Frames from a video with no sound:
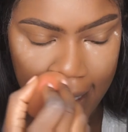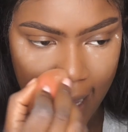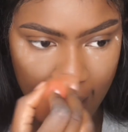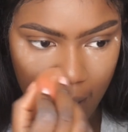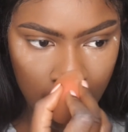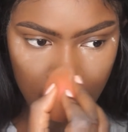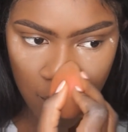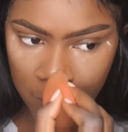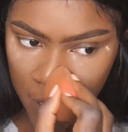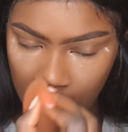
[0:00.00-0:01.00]
Yeah,
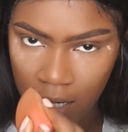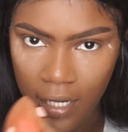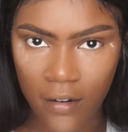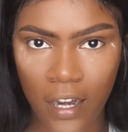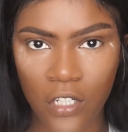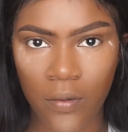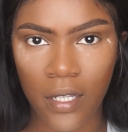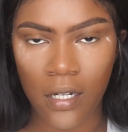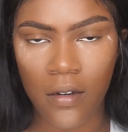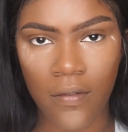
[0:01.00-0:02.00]
I'm young. I
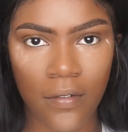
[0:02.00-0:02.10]
graduated